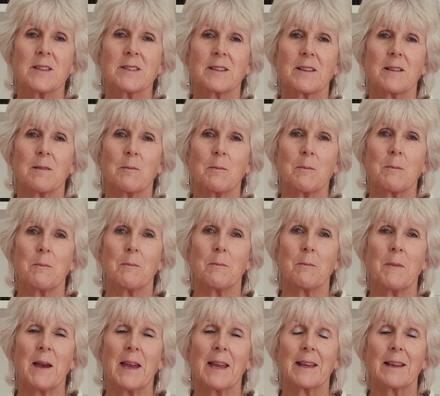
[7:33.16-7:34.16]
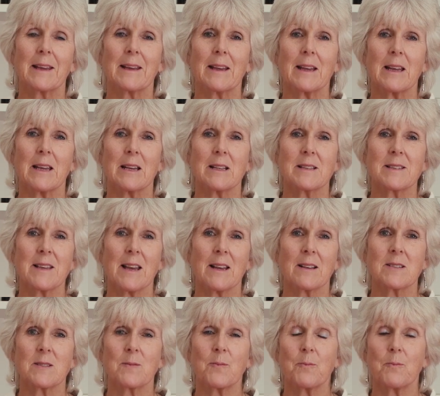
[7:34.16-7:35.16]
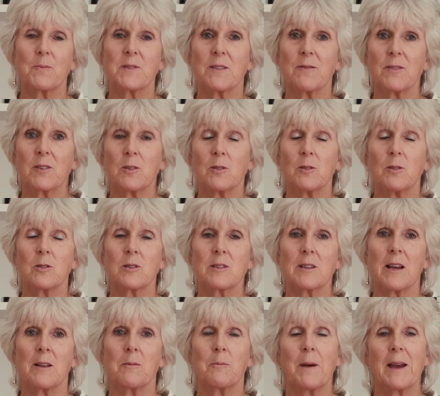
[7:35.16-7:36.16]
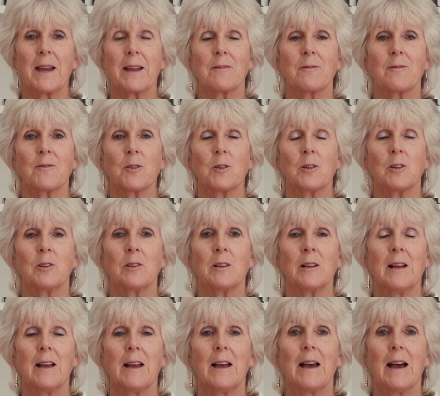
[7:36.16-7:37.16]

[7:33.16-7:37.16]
This can make sex difficult and painful,